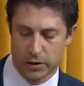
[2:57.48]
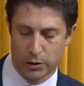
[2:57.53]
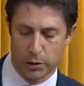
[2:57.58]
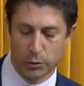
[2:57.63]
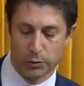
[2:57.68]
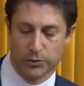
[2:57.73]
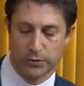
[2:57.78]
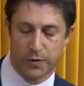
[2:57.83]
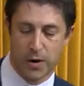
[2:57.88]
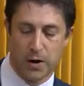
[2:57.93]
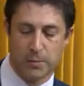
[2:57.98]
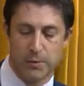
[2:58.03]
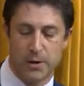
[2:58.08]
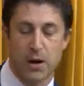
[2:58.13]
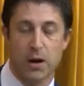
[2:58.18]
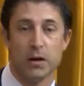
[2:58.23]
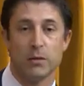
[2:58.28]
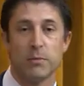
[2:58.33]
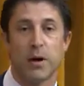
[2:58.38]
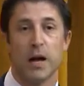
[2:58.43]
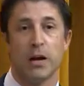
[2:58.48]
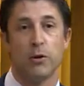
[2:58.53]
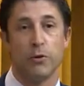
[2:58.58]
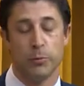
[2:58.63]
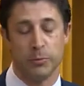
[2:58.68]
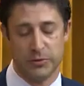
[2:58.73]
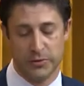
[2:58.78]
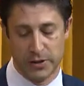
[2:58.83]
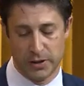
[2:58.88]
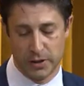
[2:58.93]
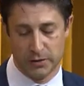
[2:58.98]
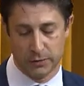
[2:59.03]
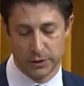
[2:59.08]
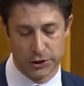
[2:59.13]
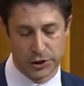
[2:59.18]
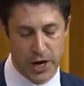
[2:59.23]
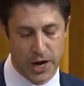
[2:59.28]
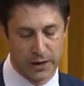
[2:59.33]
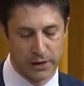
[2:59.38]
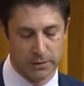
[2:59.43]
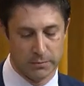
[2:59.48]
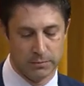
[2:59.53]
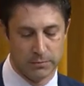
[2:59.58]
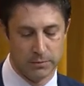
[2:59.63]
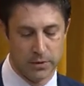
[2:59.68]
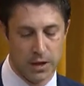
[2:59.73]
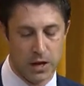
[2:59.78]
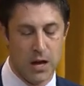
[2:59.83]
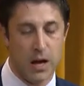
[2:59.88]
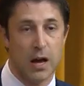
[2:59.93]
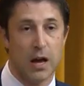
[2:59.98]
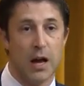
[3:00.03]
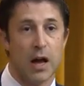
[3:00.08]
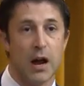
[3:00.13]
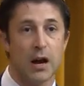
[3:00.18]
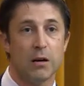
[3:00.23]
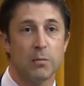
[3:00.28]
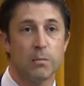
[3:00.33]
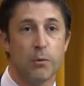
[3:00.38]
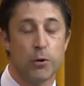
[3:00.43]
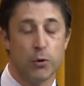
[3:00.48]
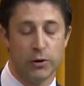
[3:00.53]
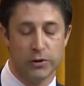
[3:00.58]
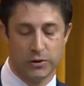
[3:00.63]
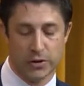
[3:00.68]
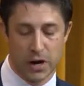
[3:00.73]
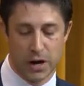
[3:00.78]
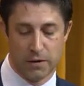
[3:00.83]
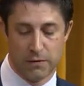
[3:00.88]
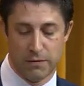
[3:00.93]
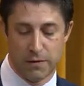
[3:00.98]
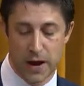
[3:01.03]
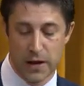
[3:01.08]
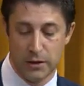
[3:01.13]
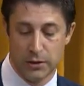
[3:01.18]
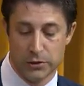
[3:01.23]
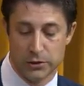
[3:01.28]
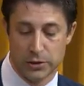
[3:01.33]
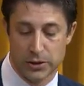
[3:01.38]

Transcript: goes far beyond my home city of Regina. Airports are vital to